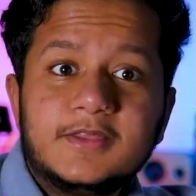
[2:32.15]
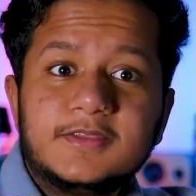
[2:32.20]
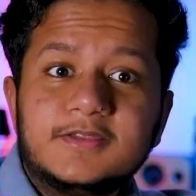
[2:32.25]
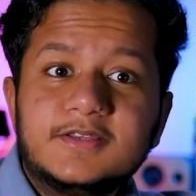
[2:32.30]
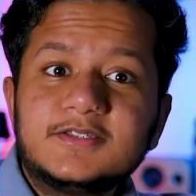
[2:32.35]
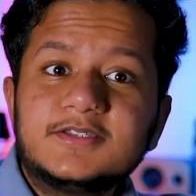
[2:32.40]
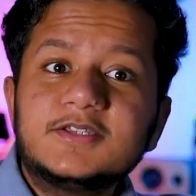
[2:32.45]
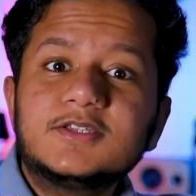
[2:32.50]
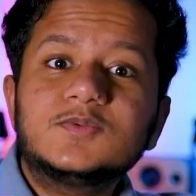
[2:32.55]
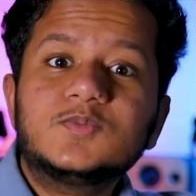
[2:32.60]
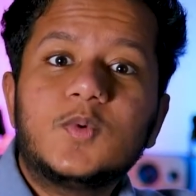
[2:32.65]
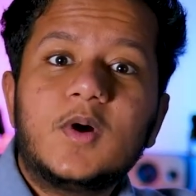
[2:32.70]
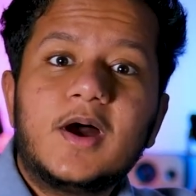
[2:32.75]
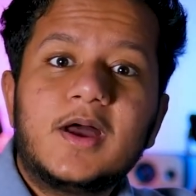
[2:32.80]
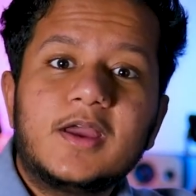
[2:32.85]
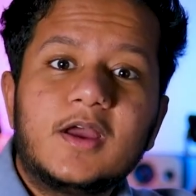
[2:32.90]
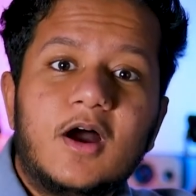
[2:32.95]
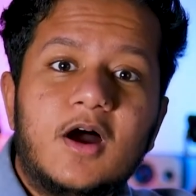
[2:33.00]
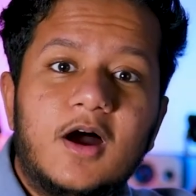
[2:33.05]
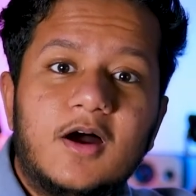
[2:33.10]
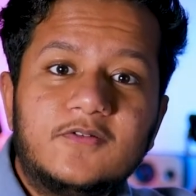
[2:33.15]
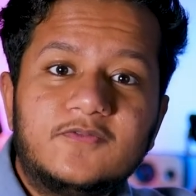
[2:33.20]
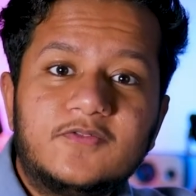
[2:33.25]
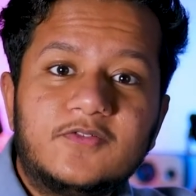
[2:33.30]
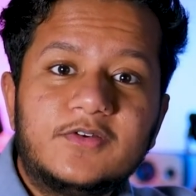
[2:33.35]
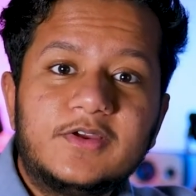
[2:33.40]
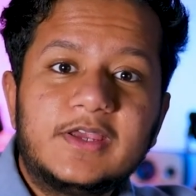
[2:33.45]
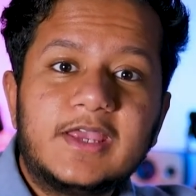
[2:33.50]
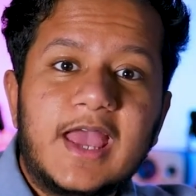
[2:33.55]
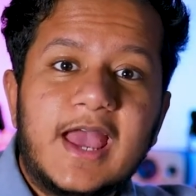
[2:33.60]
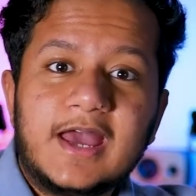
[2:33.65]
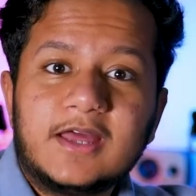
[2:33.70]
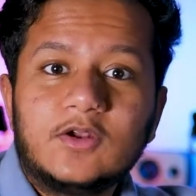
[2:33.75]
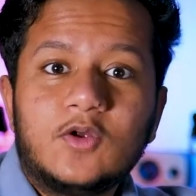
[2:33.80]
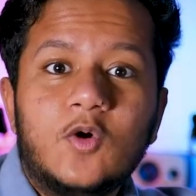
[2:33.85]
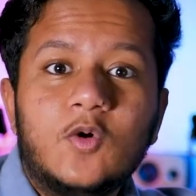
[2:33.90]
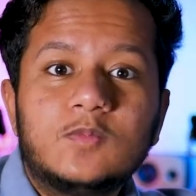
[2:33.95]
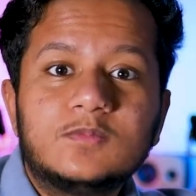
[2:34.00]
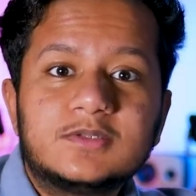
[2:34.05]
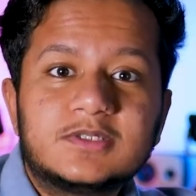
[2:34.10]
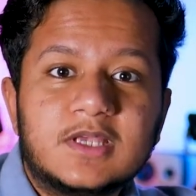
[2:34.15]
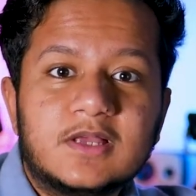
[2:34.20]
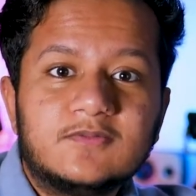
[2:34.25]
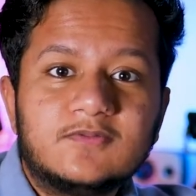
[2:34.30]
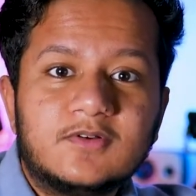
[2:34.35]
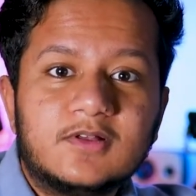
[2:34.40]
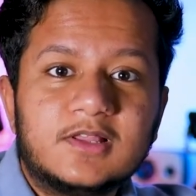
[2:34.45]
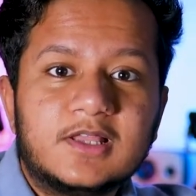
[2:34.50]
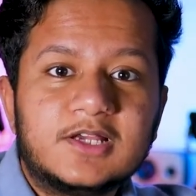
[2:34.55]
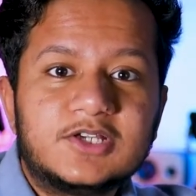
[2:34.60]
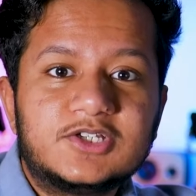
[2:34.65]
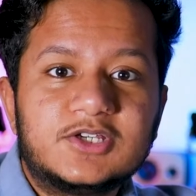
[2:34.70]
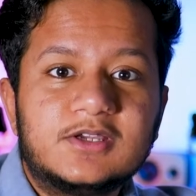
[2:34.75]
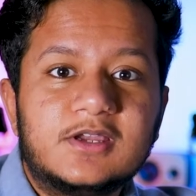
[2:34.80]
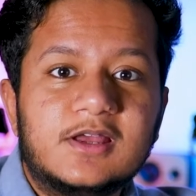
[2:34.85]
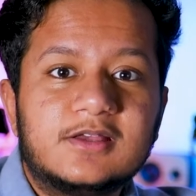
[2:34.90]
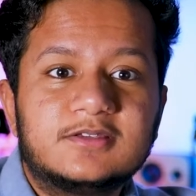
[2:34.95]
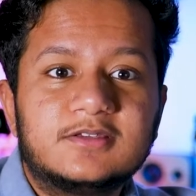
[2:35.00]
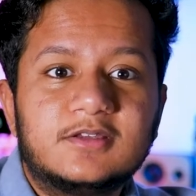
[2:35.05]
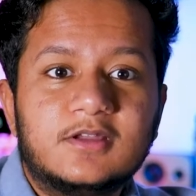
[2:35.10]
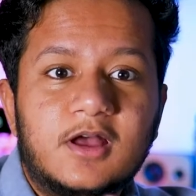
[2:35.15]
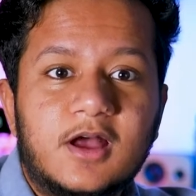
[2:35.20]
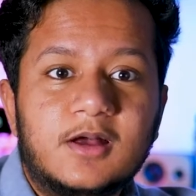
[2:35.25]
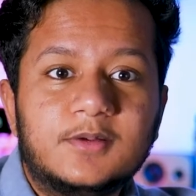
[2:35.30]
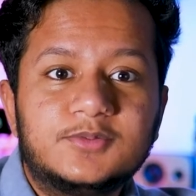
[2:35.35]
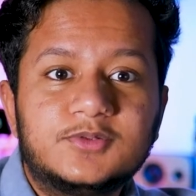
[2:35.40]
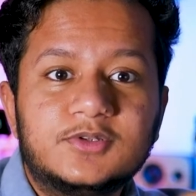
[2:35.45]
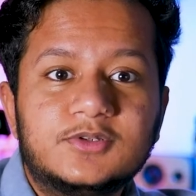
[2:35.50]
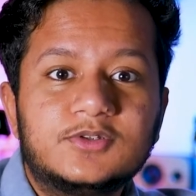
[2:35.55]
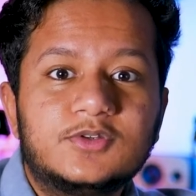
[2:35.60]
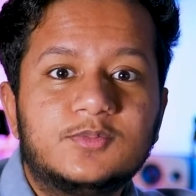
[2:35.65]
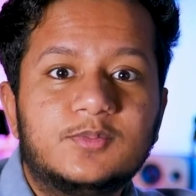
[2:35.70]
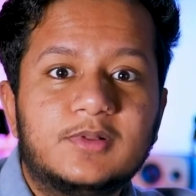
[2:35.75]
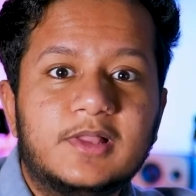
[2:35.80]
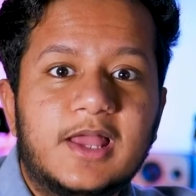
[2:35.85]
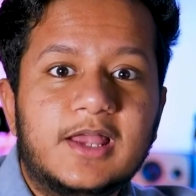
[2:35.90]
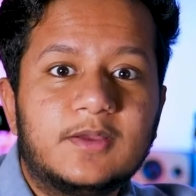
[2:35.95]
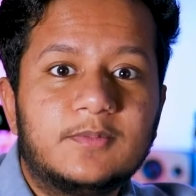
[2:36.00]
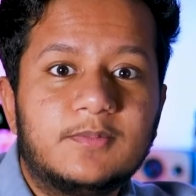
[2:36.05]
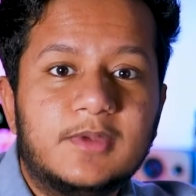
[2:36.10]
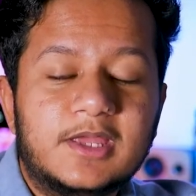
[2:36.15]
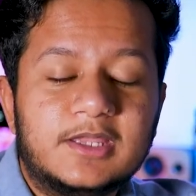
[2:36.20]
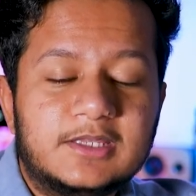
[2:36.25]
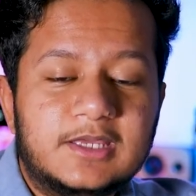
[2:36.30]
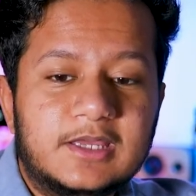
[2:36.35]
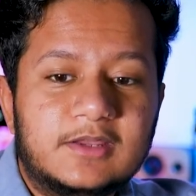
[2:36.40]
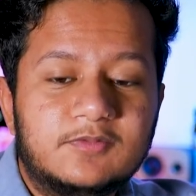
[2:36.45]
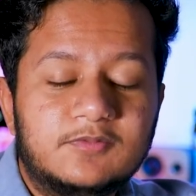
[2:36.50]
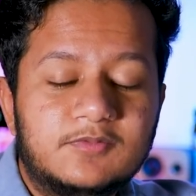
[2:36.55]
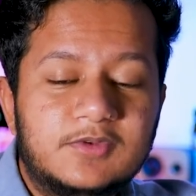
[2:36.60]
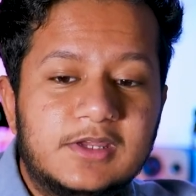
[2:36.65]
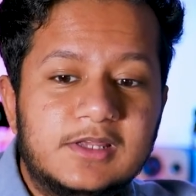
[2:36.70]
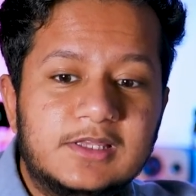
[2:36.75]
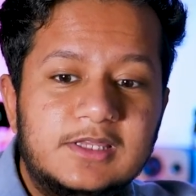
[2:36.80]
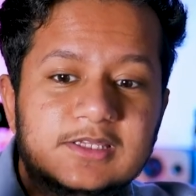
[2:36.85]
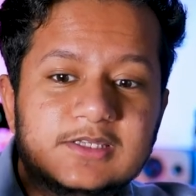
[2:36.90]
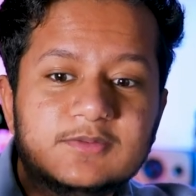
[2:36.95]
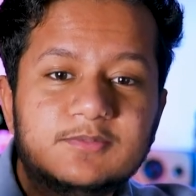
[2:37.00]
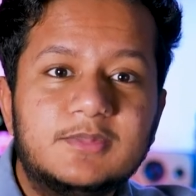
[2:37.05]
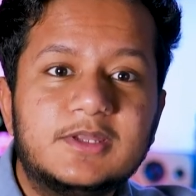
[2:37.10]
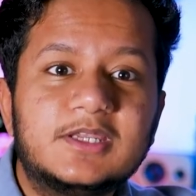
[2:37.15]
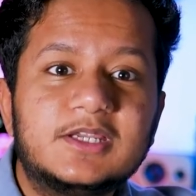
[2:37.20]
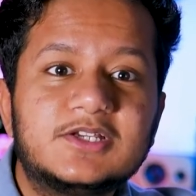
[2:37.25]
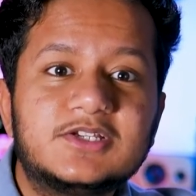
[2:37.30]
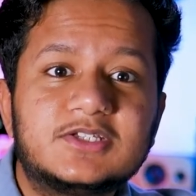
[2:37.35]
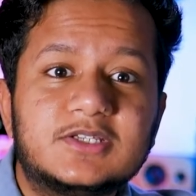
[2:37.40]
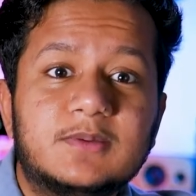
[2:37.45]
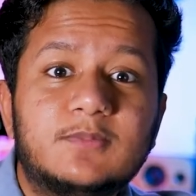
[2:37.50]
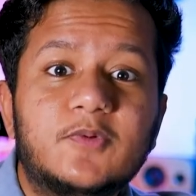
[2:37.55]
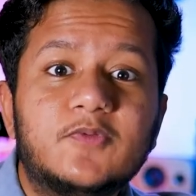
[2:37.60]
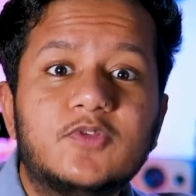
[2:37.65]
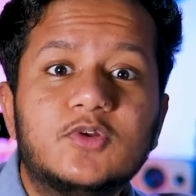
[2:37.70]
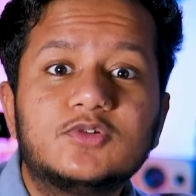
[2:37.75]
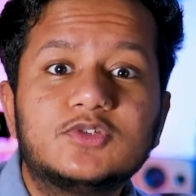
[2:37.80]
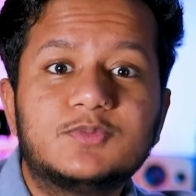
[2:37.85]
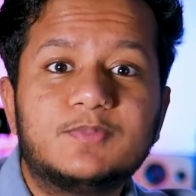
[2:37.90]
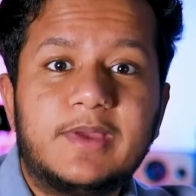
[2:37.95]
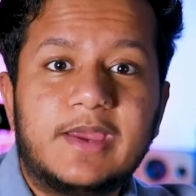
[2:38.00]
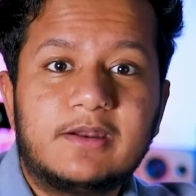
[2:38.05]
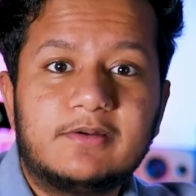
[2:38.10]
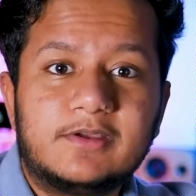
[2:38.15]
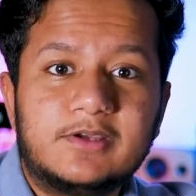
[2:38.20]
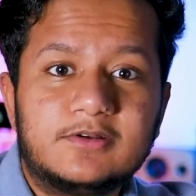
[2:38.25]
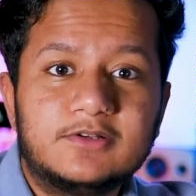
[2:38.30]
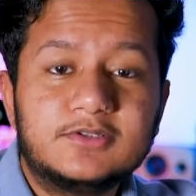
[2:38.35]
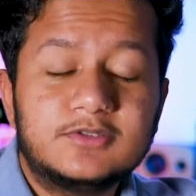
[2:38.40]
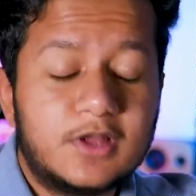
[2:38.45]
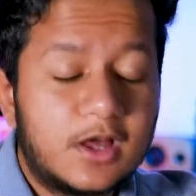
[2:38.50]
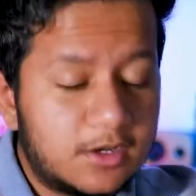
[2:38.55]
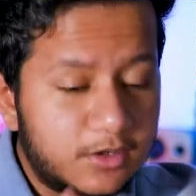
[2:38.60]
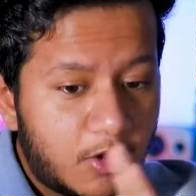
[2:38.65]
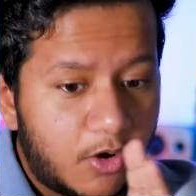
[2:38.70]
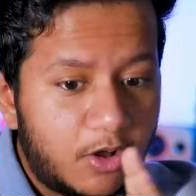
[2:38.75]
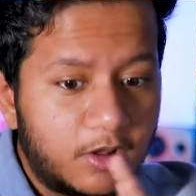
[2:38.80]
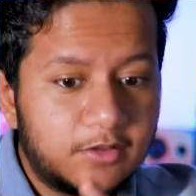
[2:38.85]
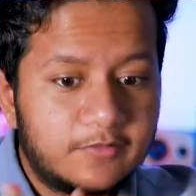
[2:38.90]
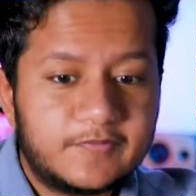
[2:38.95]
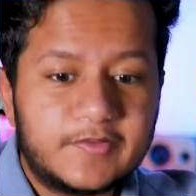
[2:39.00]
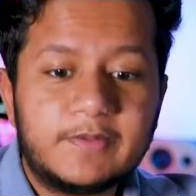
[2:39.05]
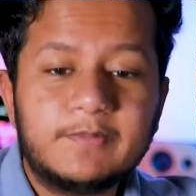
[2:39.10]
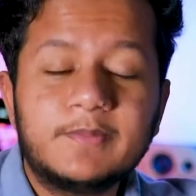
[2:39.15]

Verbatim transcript: This is why offering at-home self-collection as an option to black men can really diminish some of those barriers, not all of them,